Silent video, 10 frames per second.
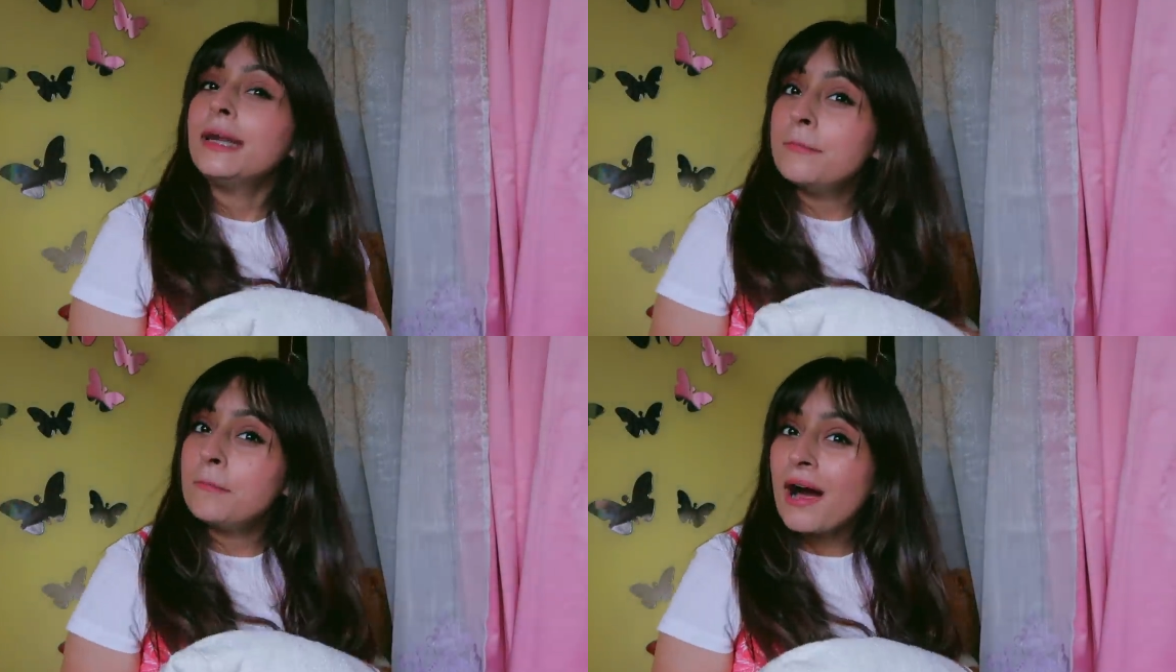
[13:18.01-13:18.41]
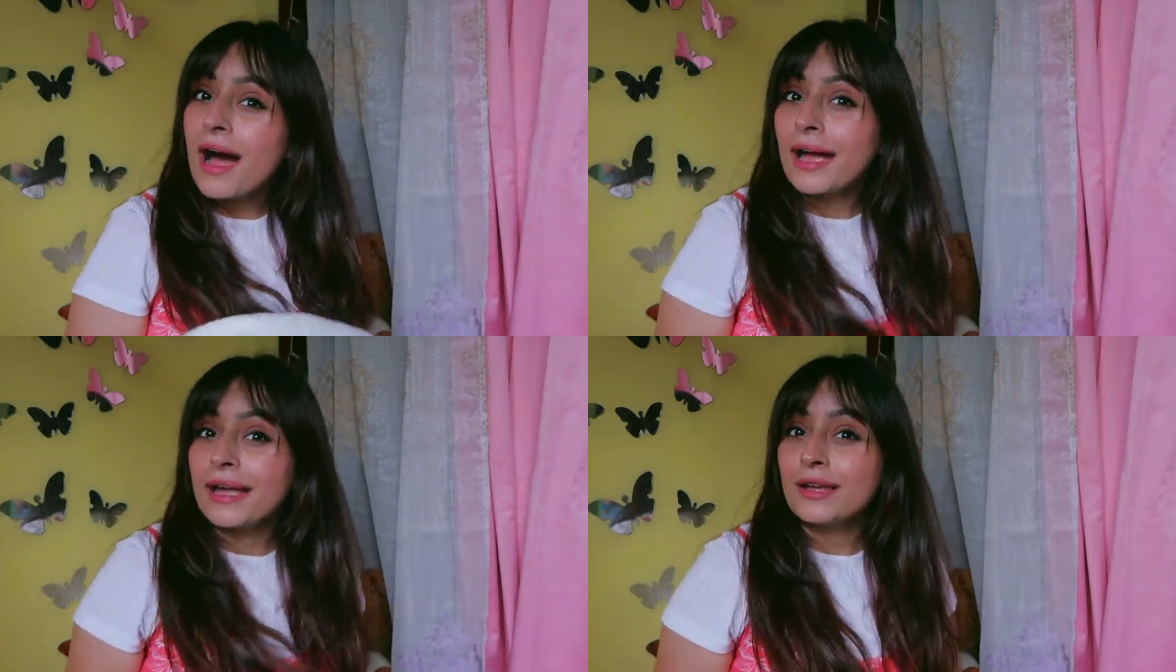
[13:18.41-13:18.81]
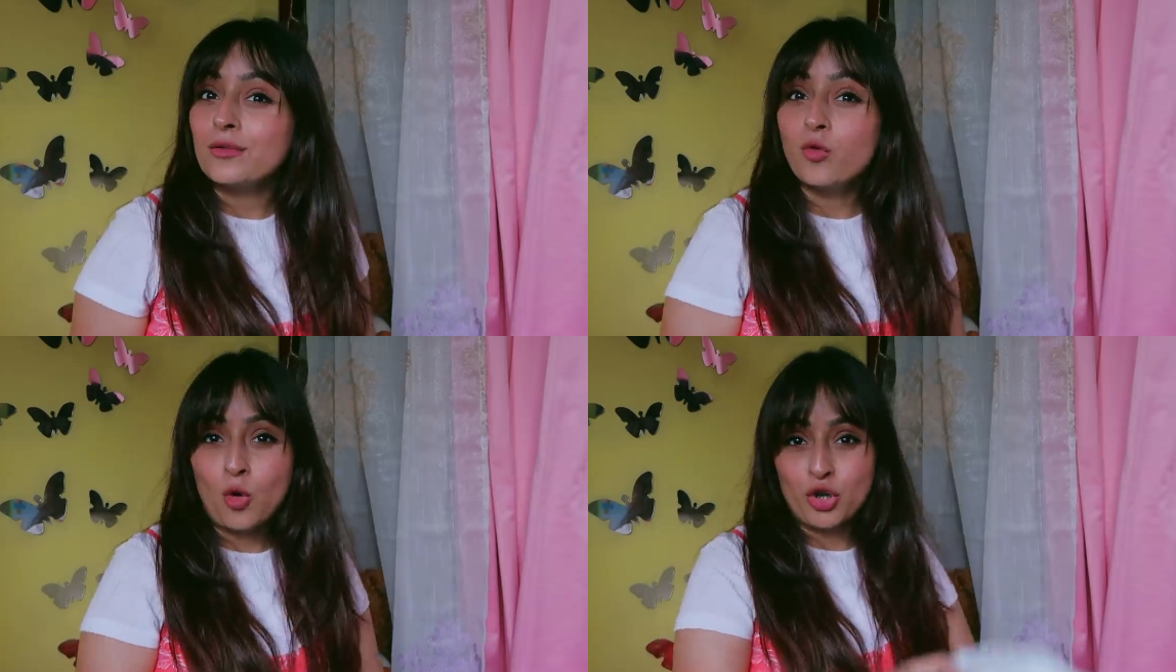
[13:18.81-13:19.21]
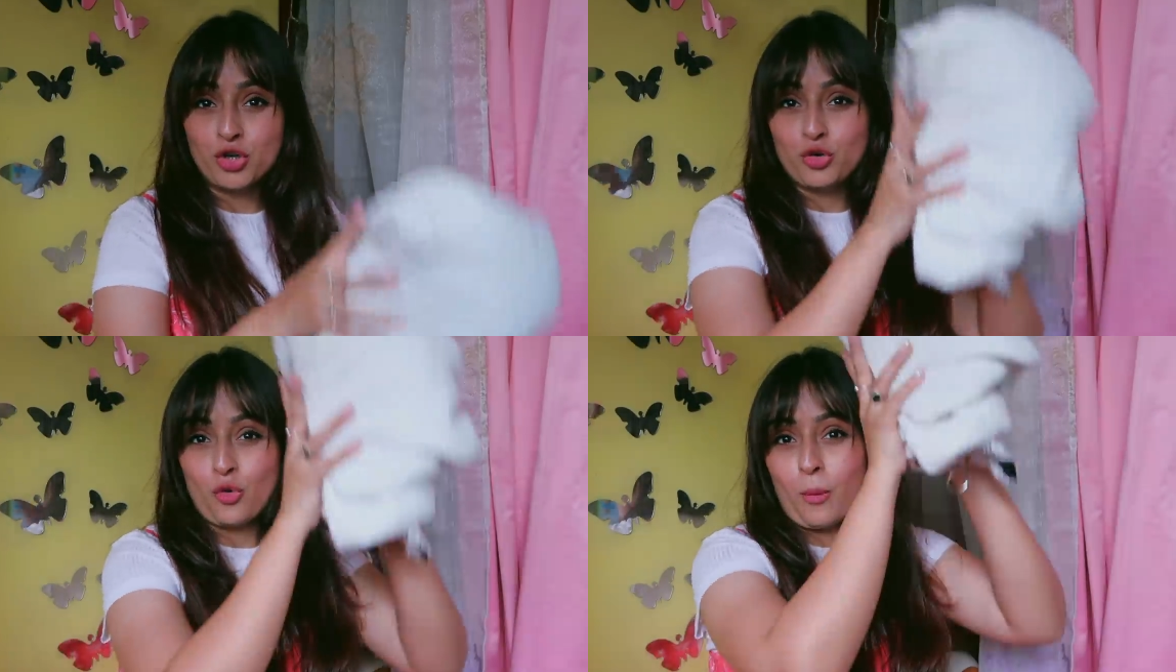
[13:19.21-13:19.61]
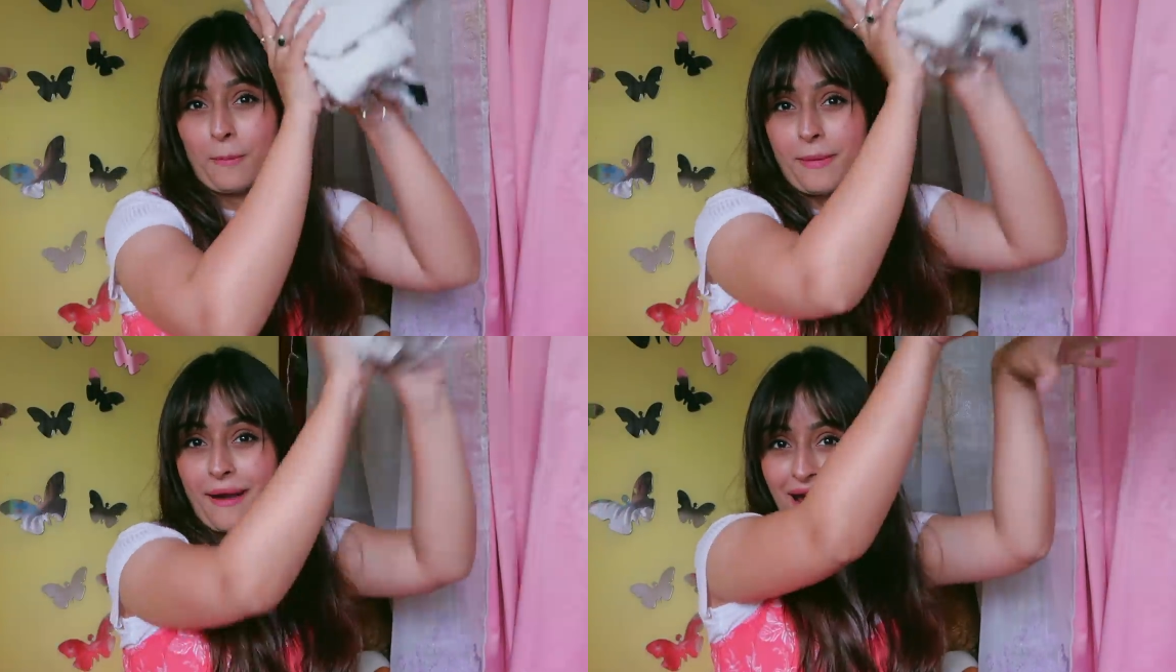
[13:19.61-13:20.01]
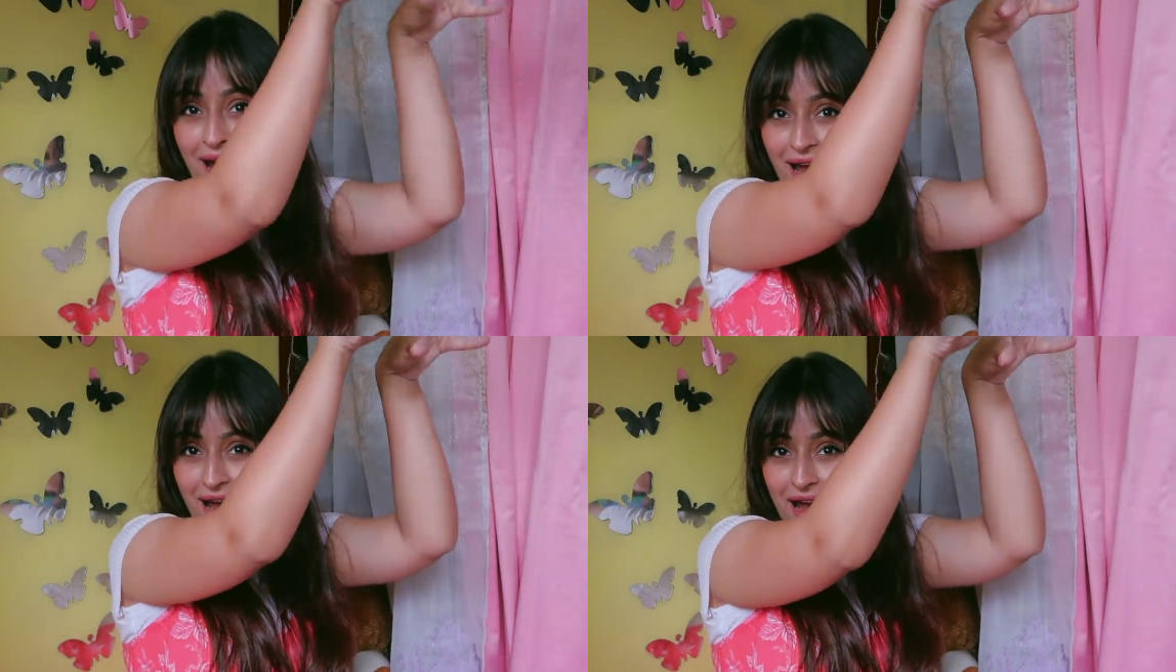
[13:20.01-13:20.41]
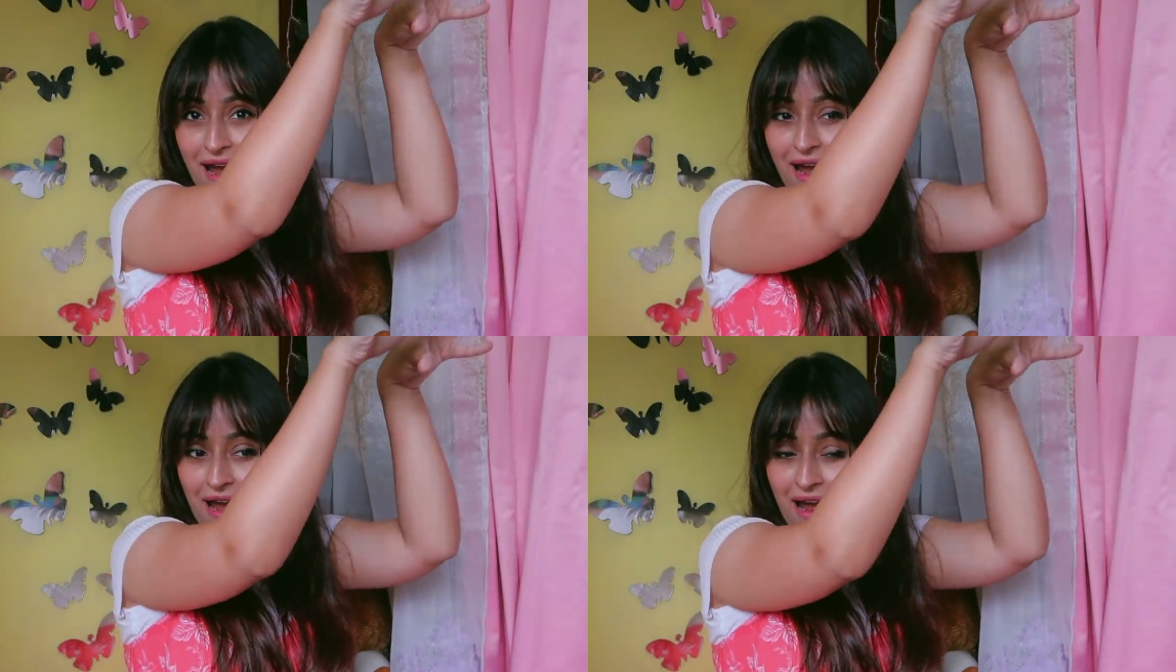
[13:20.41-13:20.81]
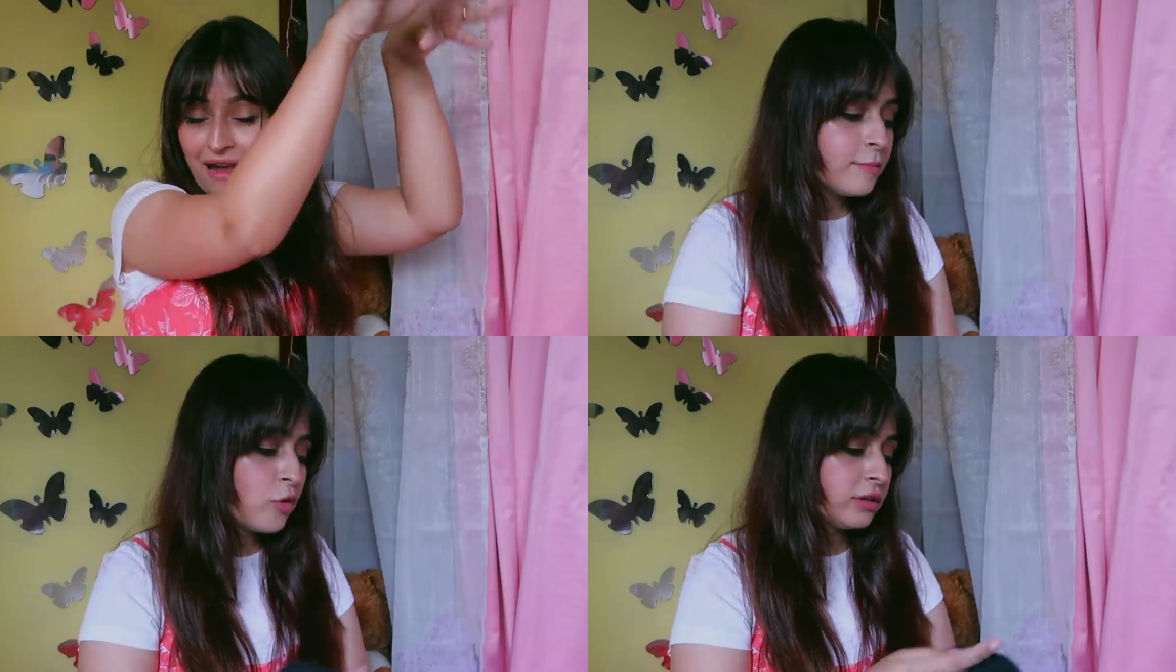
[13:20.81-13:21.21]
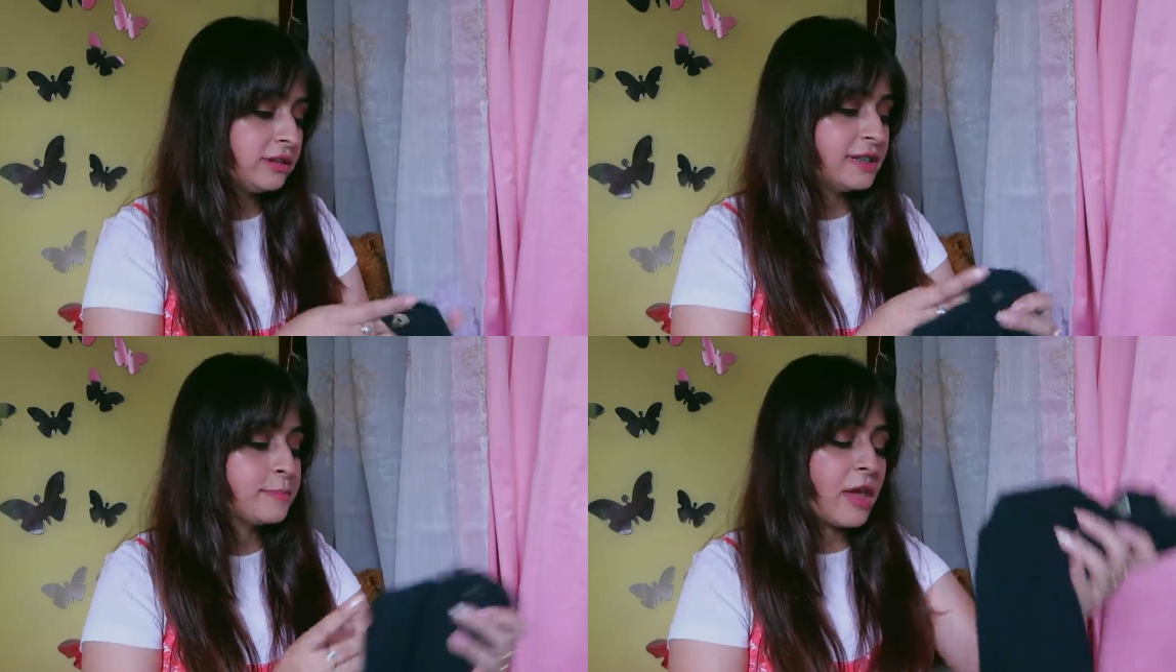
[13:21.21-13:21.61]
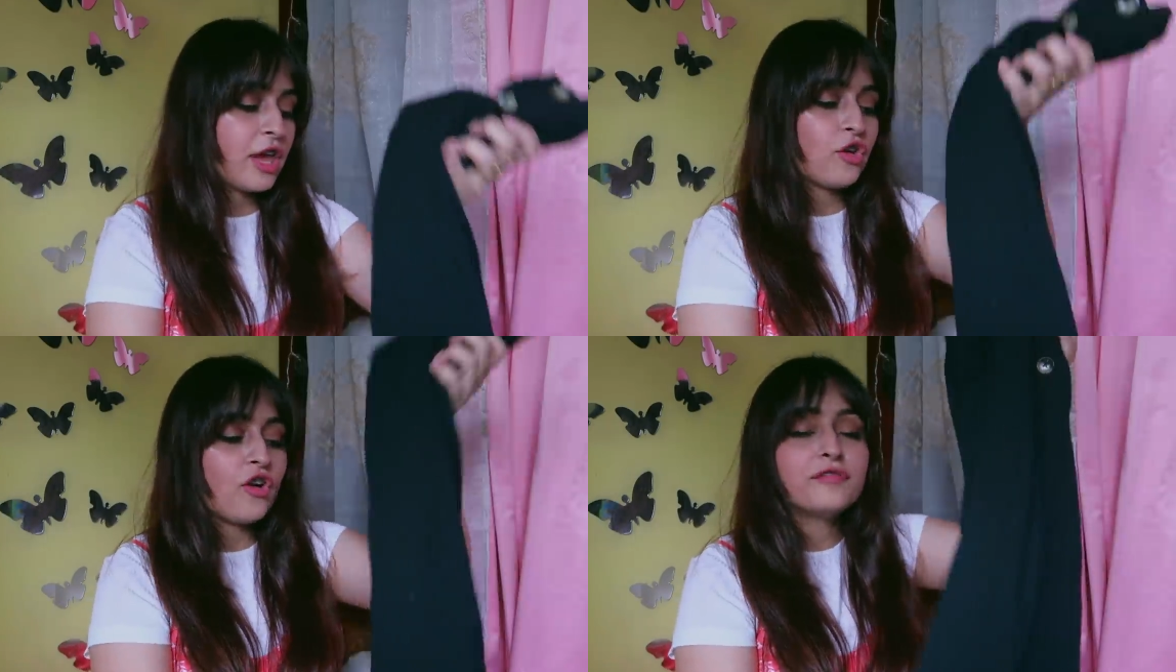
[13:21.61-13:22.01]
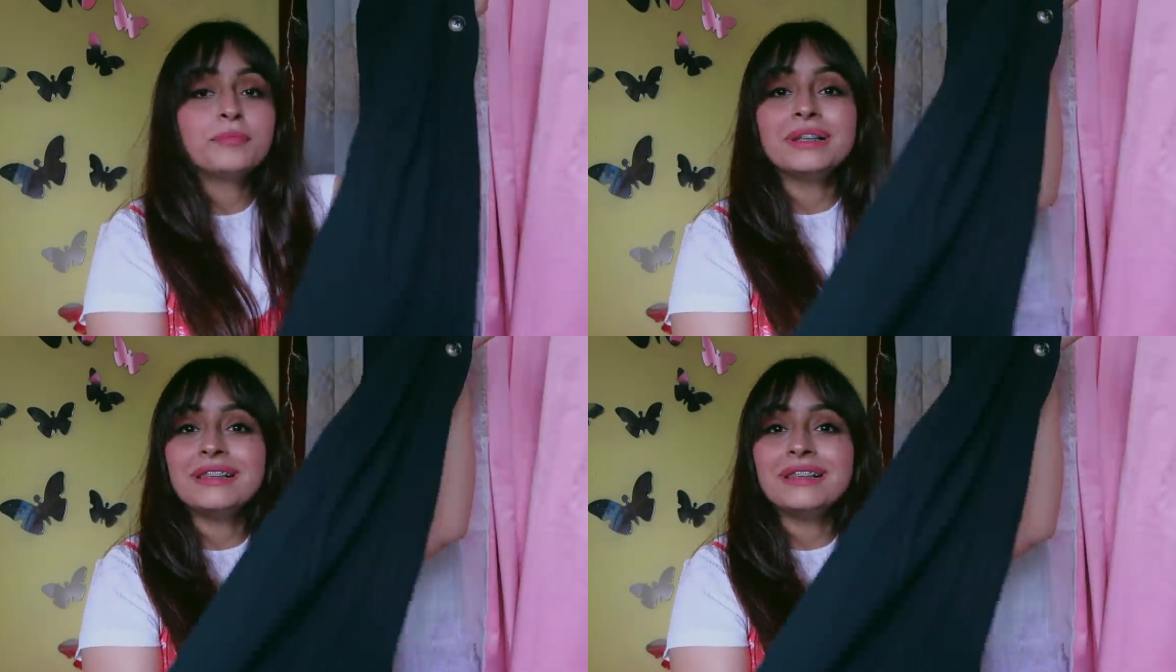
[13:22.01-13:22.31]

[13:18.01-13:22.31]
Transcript: in my wardrobe. Then I bought this pair of